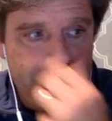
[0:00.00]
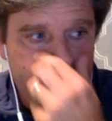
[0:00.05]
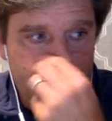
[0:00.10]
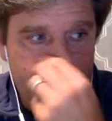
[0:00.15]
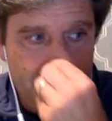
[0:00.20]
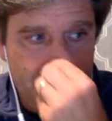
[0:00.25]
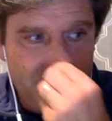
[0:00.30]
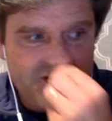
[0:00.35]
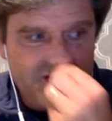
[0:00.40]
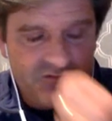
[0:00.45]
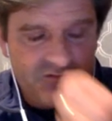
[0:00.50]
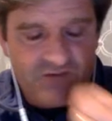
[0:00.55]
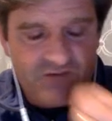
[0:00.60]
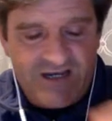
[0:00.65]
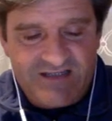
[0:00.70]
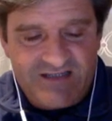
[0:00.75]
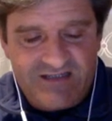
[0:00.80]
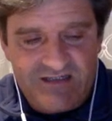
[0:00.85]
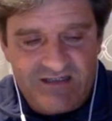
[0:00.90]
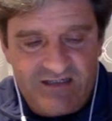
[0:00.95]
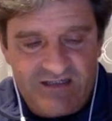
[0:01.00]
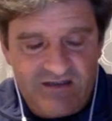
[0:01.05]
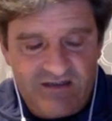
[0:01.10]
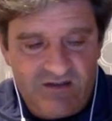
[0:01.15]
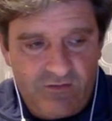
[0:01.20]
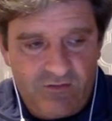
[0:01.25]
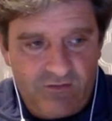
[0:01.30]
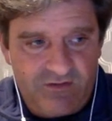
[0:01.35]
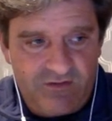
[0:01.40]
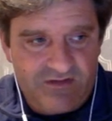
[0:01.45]
was arrested in the
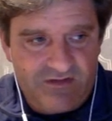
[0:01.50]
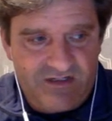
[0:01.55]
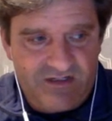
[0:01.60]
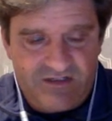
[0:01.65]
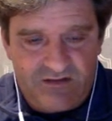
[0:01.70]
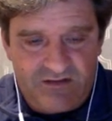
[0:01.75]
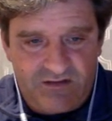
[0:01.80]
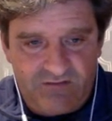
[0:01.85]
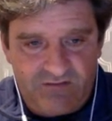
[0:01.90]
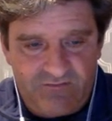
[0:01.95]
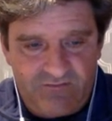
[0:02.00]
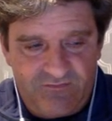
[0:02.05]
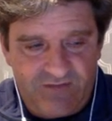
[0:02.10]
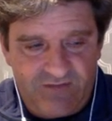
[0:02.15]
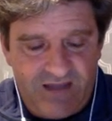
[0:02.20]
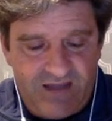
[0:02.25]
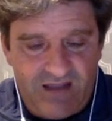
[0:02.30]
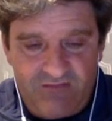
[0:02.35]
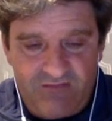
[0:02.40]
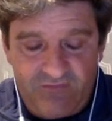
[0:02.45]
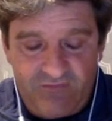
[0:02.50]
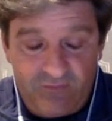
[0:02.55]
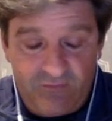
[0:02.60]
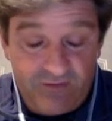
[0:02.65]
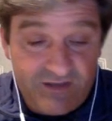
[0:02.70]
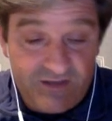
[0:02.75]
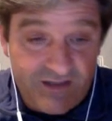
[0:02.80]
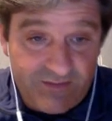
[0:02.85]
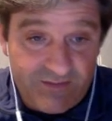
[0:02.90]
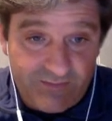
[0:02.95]
Northern District of
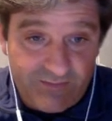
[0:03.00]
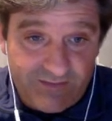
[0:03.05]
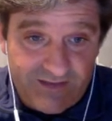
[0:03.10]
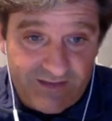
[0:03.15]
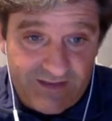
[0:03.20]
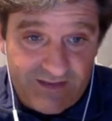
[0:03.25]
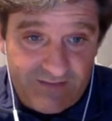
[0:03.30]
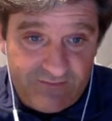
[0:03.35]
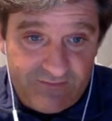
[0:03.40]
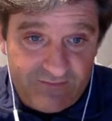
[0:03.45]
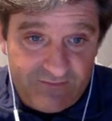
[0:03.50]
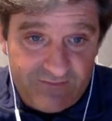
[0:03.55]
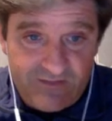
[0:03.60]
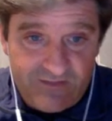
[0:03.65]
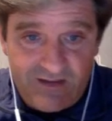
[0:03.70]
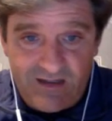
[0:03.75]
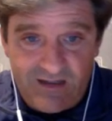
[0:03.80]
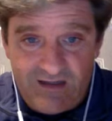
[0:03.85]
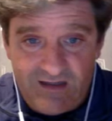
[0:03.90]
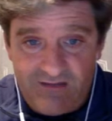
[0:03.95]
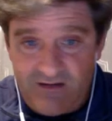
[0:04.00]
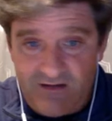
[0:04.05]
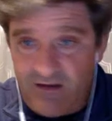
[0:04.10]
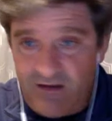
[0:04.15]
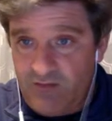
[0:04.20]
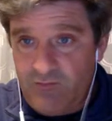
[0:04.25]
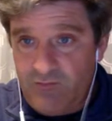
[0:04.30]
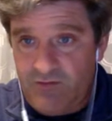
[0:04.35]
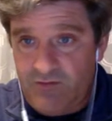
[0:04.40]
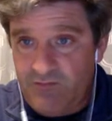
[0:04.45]
California, I believe, and the
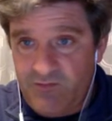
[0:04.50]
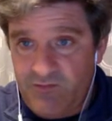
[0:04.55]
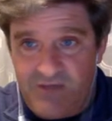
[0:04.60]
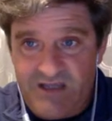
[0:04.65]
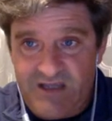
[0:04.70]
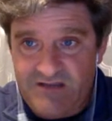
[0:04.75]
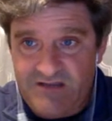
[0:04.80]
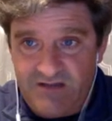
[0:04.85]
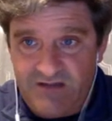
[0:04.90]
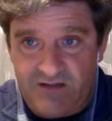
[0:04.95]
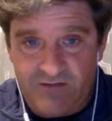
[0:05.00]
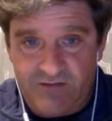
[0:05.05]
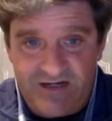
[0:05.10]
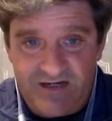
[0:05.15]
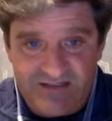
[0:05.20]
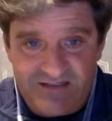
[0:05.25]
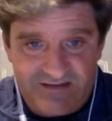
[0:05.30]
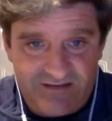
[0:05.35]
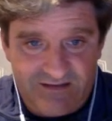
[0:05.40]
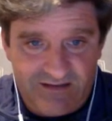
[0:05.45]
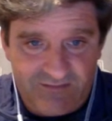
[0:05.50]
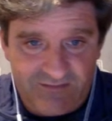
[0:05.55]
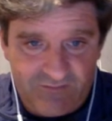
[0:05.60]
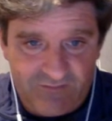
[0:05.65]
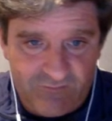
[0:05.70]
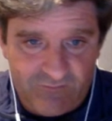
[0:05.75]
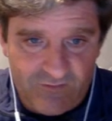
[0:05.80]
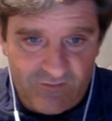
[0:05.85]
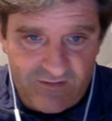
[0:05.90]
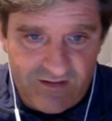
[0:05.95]
other one remains unarrested.
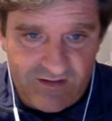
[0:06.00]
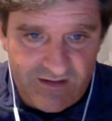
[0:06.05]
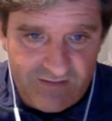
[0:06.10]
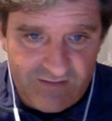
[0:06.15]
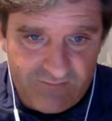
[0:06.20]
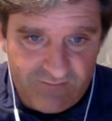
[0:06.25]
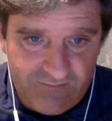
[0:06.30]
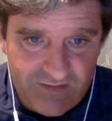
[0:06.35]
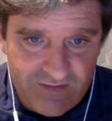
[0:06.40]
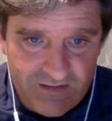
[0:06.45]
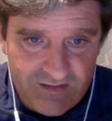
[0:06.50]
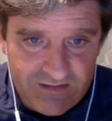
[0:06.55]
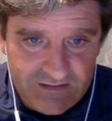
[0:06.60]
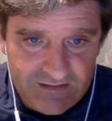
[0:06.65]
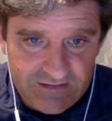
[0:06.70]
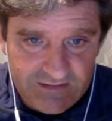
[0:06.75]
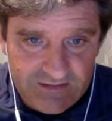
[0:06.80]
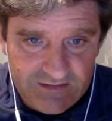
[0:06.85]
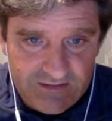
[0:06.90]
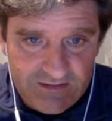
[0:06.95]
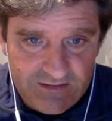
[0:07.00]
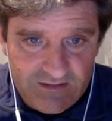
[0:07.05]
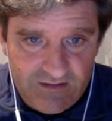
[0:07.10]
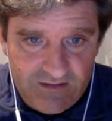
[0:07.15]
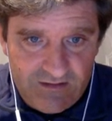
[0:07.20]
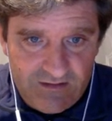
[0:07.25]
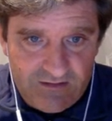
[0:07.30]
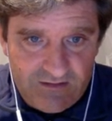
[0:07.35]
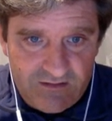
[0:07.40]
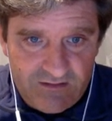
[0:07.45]
Uh,
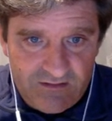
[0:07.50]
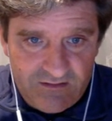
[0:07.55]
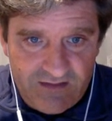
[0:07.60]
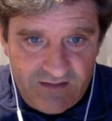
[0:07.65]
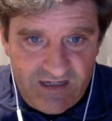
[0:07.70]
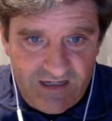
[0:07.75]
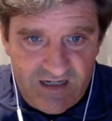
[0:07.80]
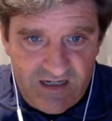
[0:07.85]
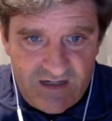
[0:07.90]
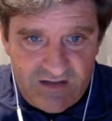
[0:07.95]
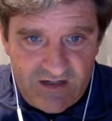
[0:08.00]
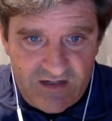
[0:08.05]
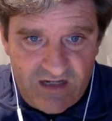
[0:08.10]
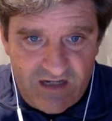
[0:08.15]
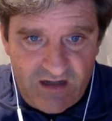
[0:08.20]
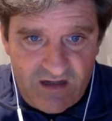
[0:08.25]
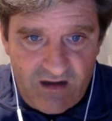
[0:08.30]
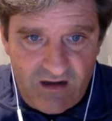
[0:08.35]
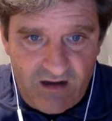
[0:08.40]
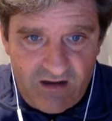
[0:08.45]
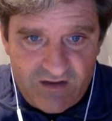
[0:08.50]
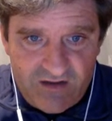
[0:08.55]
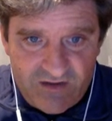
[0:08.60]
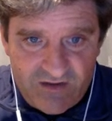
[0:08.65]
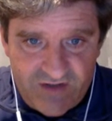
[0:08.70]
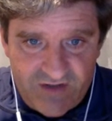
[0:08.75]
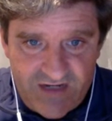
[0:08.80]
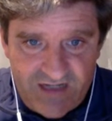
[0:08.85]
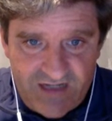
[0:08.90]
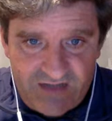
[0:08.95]
and eh,
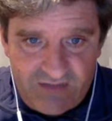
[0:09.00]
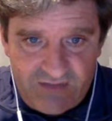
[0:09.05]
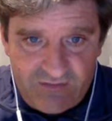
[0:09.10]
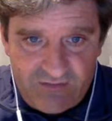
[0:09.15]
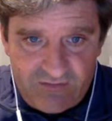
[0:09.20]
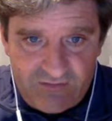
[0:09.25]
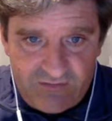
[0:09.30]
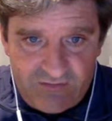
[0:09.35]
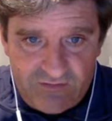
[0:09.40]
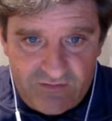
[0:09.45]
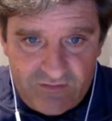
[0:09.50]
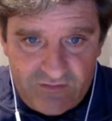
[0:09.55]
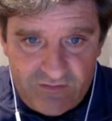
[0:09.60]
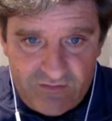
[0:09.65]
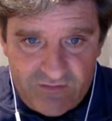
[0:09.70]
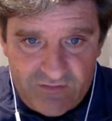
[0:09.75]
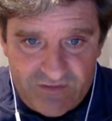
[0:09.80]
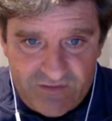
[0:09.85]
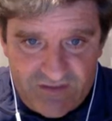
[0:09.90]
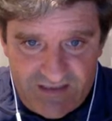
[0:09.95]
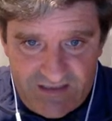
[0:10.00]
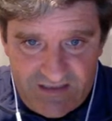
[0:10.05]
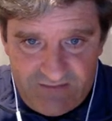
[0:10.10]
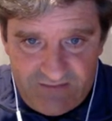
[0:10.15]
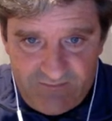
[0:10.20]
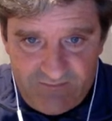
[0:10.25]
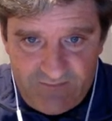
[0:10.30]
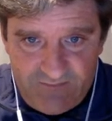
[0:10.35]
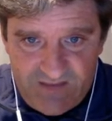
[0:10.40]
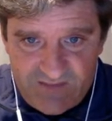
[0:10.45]
Andrey
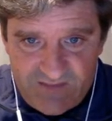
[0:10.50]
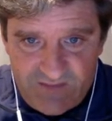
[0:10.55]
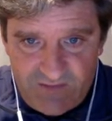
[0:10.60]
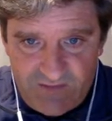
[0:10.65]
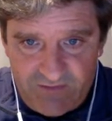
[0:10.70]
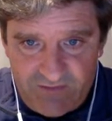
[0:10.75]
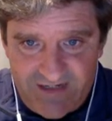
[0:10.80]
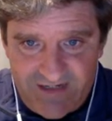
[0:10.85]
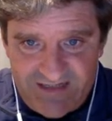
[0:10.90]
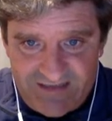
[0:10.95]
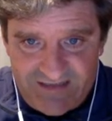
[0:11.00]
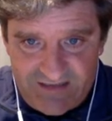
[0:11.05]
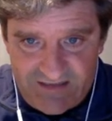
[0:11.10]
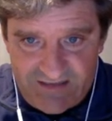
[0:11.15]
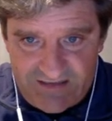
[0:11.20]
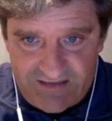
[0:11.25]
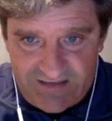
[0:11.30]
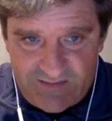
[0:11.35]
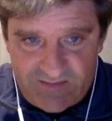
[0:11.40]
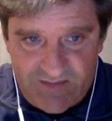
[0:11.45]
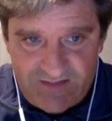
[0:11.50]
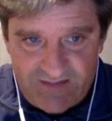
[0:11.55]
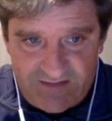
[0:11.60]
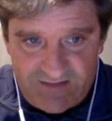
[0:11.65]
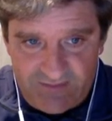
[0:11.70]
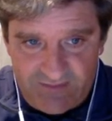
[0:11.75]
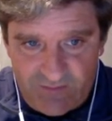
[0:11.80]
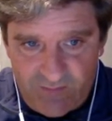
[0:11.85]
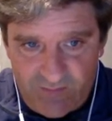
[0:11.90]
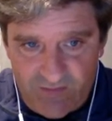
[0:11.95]
Kukushkin has been arrested and is
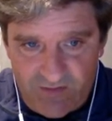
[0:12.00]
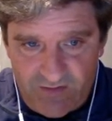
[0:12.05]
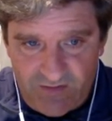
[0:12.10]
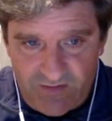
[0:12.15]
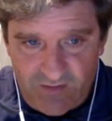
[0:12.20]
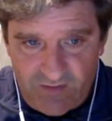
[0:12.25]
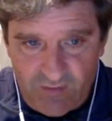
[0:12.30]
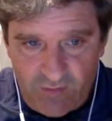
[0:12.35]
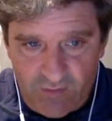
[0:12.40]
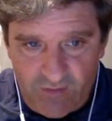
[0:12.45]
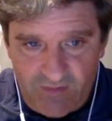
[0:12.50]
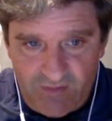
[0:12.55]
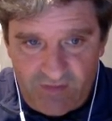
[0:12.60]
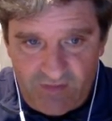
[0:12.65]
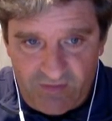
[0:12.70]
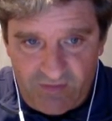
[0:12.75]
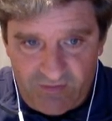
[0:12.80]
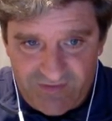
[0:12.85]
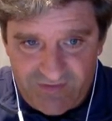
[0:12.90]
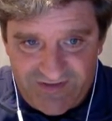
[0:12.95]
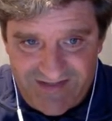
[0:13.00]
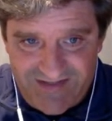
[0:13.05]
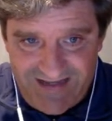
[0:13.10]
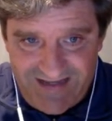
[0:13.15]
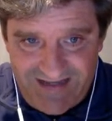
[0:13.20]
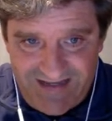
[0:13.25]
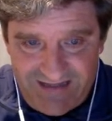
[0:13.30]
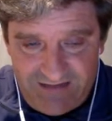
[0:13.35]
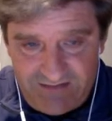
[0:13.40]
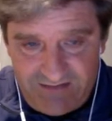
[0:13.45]
expected to appear in court
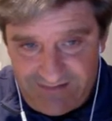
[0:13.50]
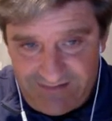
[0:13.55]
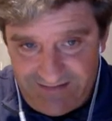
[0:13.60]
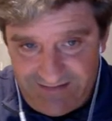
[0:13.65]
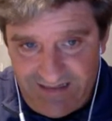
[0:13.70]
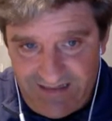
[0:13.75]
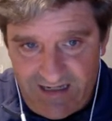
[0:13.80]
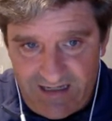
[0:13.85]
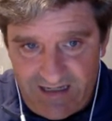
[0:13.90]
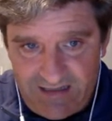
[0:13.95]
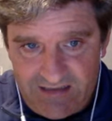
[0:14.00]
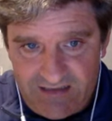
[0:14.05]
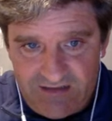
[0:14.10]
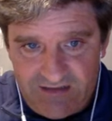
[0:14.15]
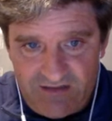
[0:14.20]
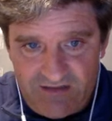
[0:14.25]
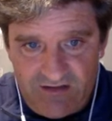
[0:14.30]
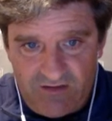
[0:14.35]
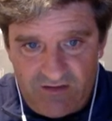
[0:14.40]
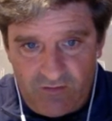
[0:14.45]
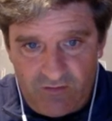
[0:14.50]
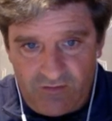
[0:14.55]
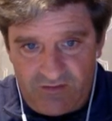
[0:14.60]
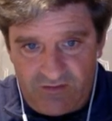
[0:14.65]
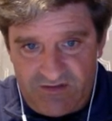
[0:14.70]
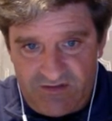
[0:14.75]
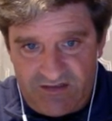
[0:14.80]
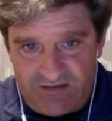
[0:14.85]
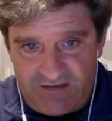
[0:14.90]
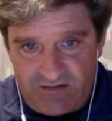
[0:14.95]
Thursday, today, in the
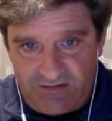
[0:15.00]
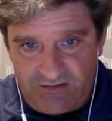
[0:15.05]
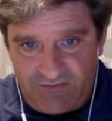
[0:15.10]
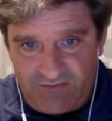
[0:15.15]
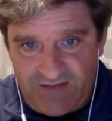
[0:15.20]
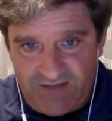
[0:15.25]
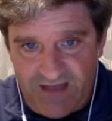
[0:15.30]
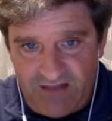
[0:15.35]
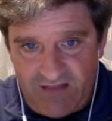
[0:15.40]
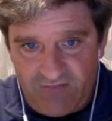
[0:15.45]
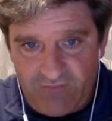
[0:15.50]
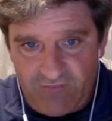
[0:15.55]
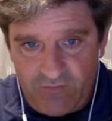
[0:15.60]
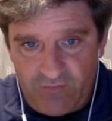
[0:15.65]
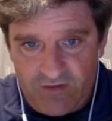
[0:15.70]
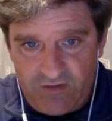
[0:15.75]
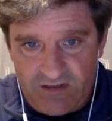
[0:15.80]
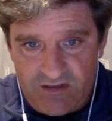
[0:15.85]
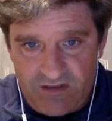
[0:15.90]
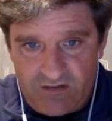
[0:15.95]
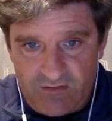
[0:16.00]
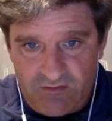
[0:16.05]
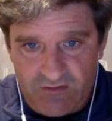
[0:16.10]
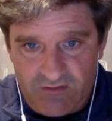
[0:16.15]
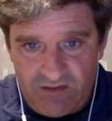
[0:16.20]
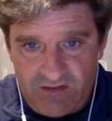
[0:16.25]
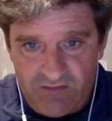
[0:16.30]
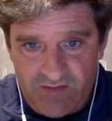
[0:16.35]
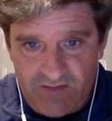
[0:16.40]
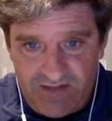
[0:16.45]
Northern District of California,
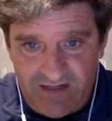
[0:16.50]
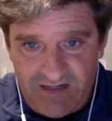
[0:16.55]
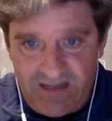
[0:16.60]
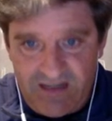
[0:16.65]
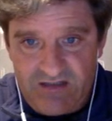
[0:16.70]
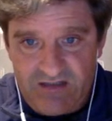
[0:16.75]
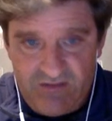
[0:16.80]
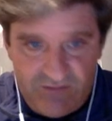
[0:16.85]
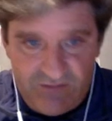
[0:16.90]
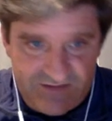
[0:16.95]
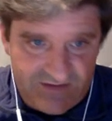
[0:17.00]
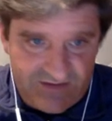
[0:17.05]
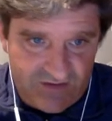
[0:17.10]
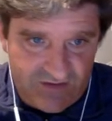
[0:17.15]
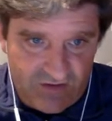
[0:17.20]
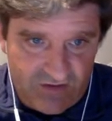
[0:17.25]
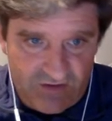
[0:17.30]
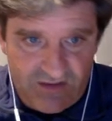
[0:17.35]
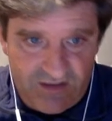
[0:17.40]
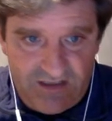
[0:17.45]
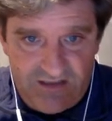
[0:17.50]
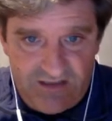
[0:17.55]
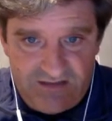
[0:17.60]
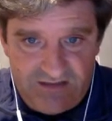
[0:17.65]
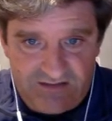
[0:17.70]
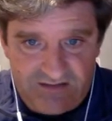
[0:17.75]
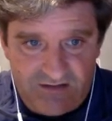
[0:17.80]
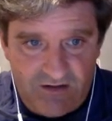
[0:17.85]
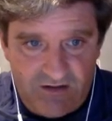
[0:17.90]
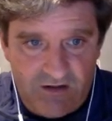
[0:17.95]
according to Manhattan U.S.
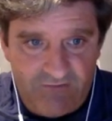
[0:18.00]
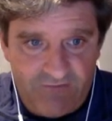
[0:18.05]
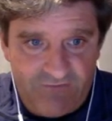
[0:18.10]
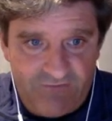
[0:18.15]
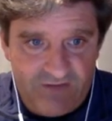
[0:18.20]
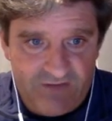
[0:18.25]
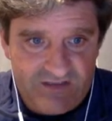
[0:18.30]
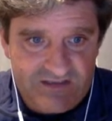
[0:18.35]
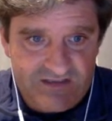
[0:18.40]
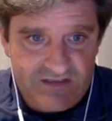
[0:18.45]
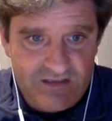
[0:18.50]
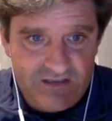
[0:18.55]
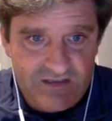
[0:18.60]
Attorney's Office.